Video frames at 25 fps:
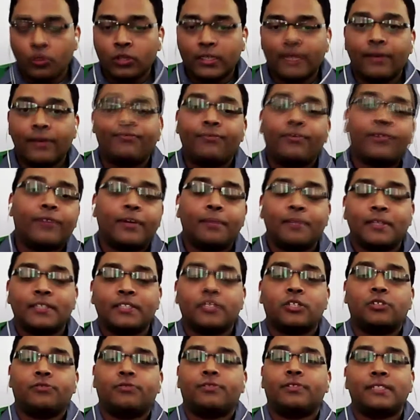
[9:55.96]
more than 50%
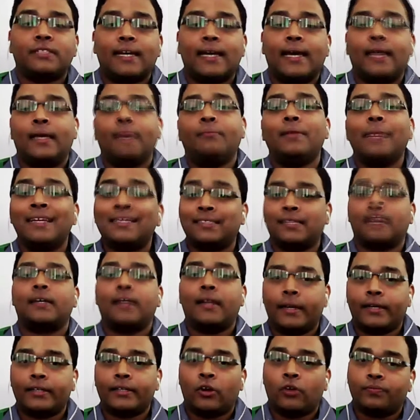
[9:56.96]
of the time is the
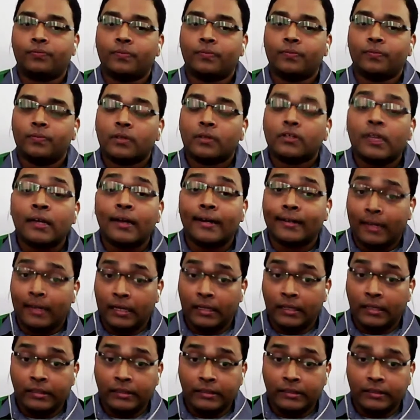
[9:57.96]
correct
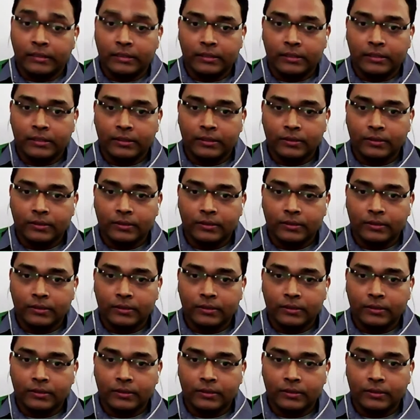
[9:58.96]
answer.